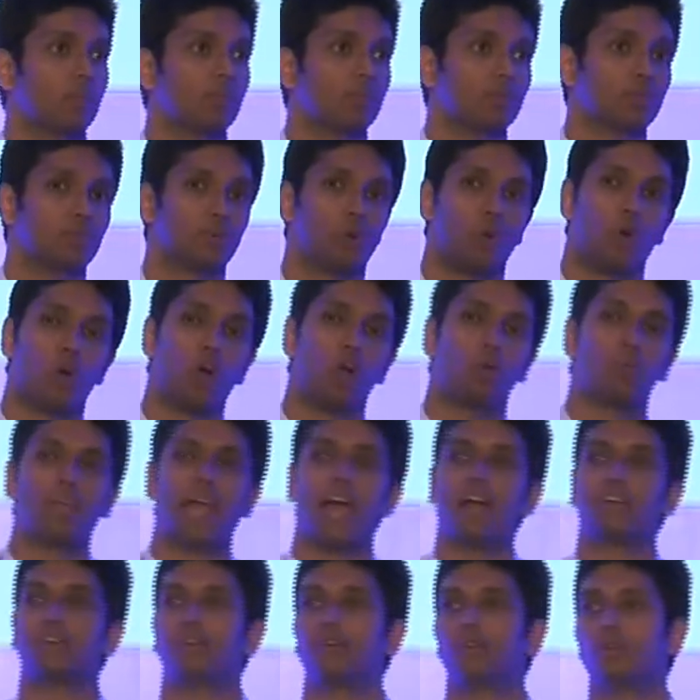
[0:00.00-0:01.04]
So all we
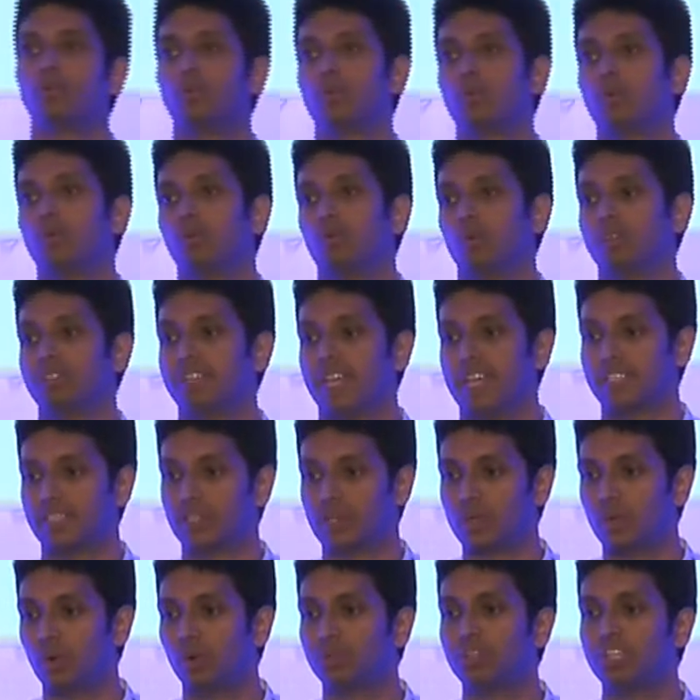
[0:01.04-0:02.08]
had to do was
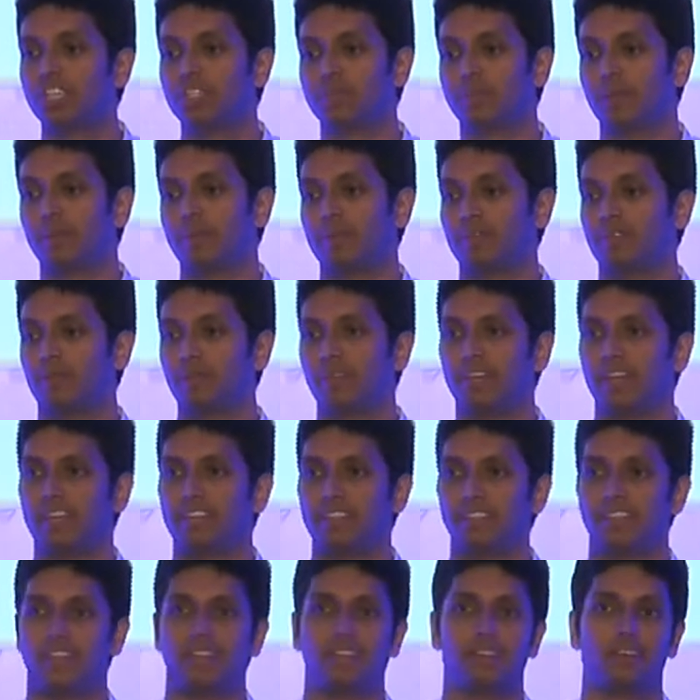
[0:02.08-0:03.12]
exclude these people from the
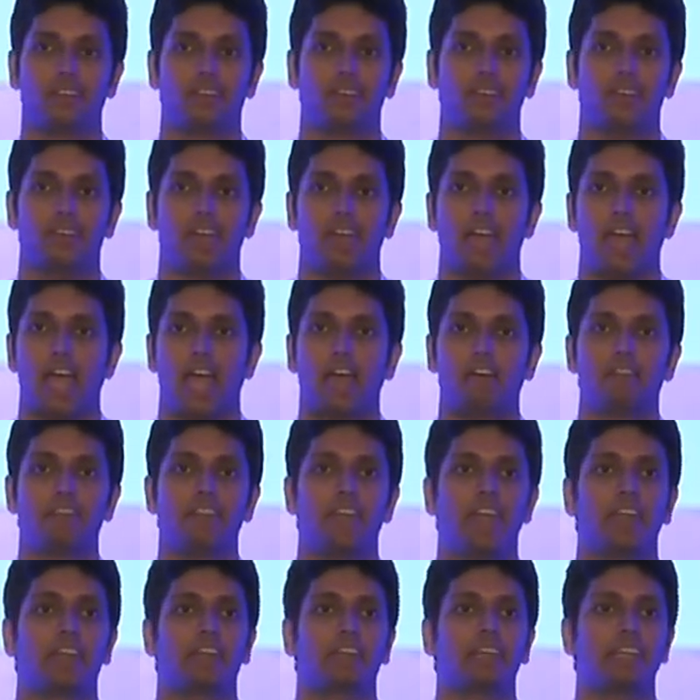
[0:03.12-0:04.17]
data set, and
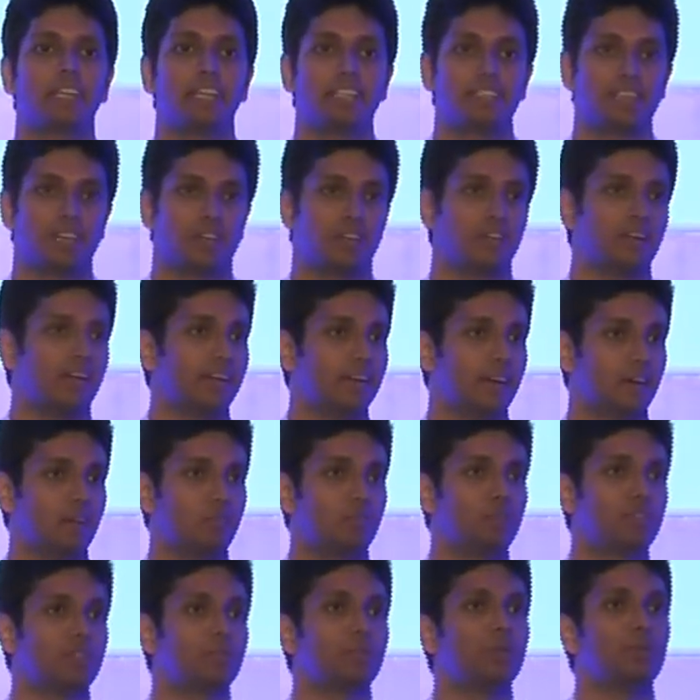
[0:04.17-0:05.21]
we had a clean set of data
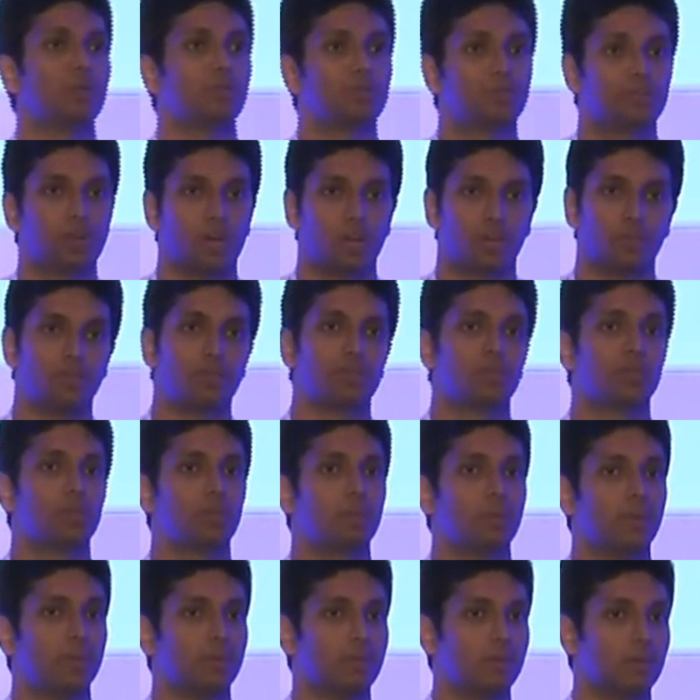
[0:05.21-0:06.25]
which we could sort of use to
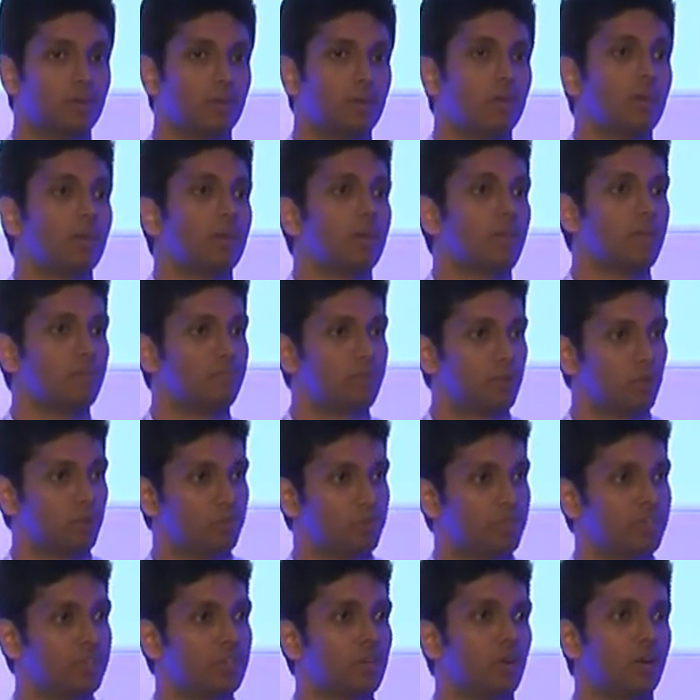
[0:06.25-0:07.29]
make
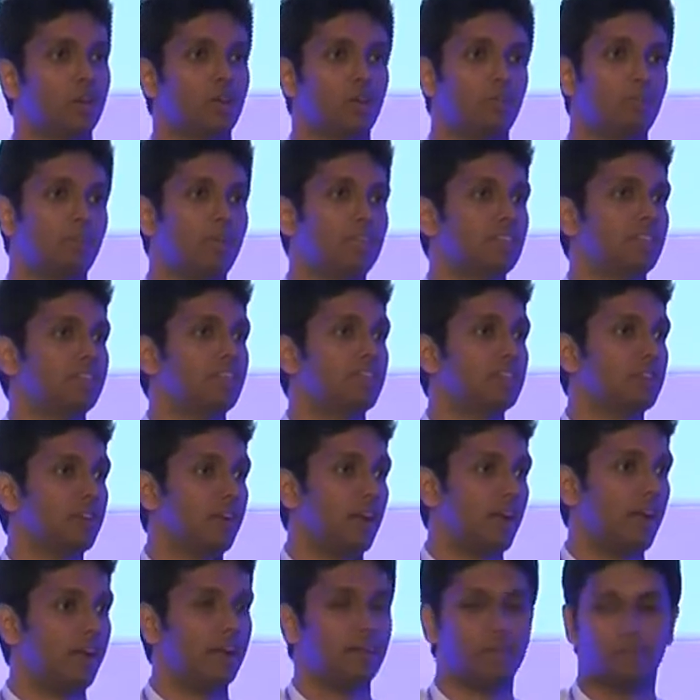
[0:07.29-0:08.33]
improvements on
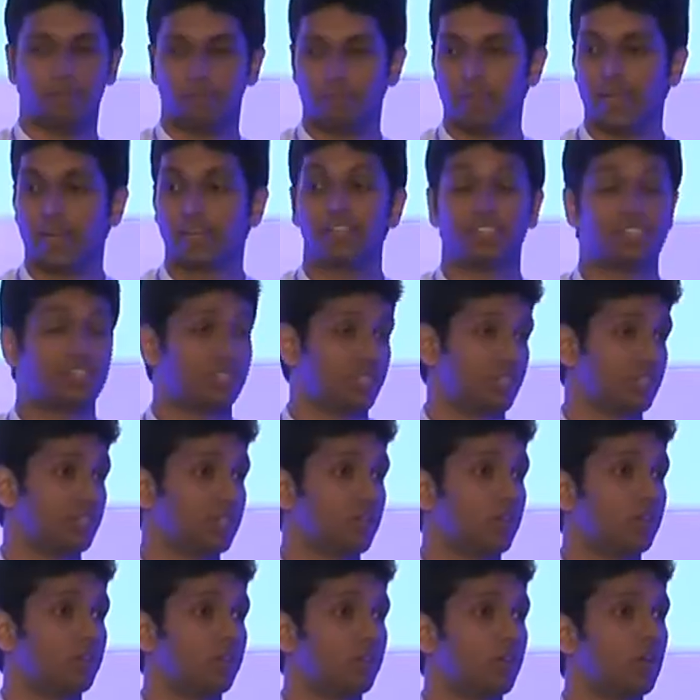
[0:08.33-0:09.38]
and make
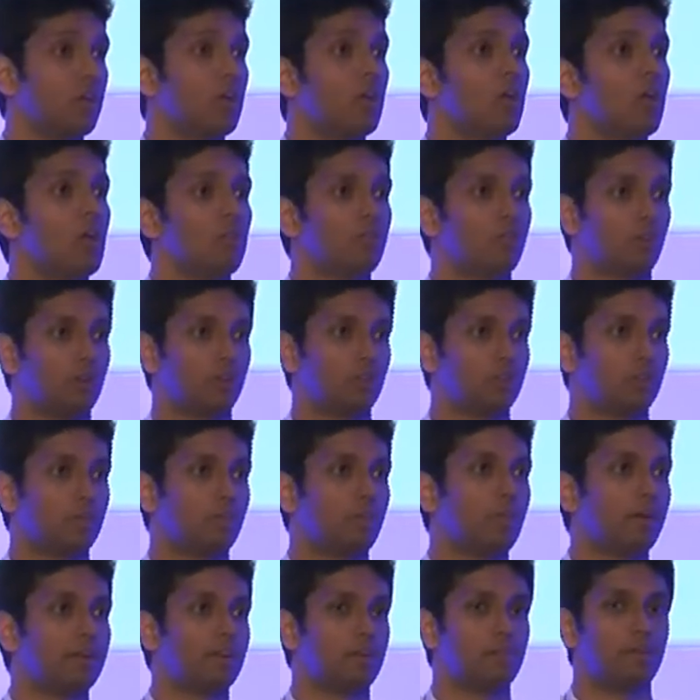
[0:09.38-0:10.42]
decisions on for the
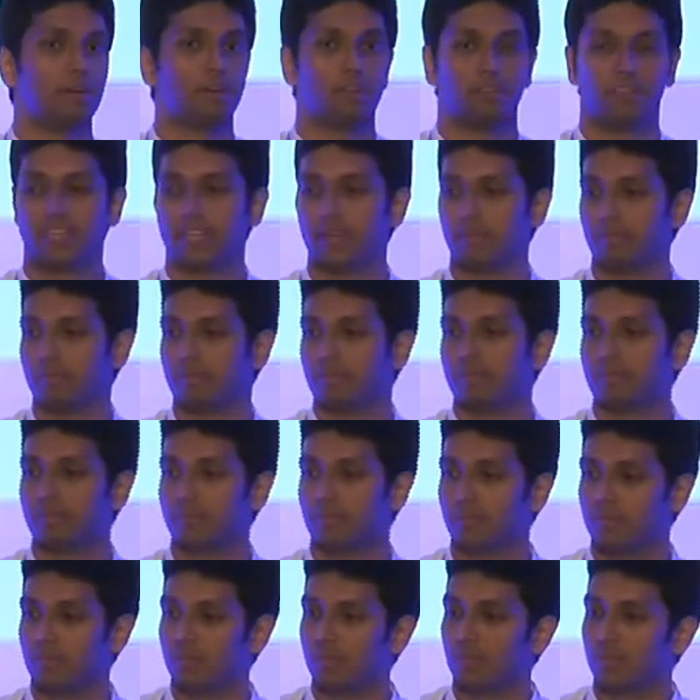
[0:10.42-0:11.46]
betterment of the game.
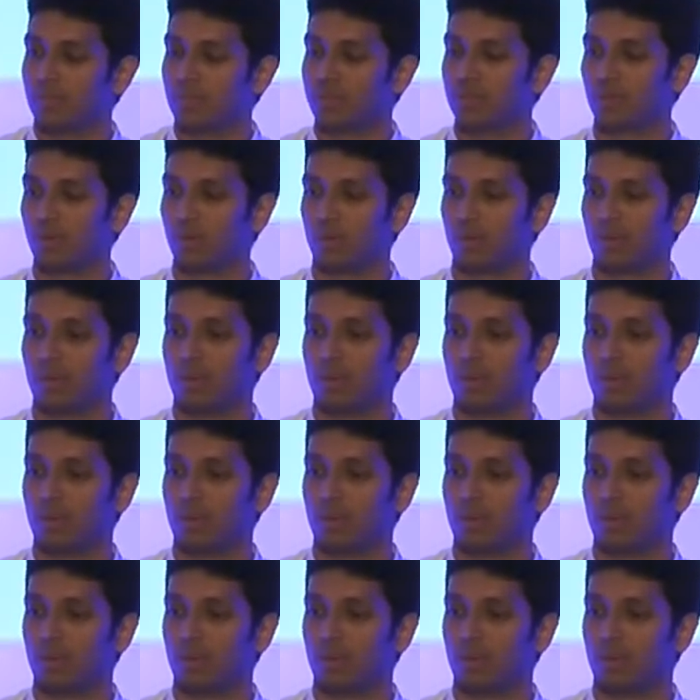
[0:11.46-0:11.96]
So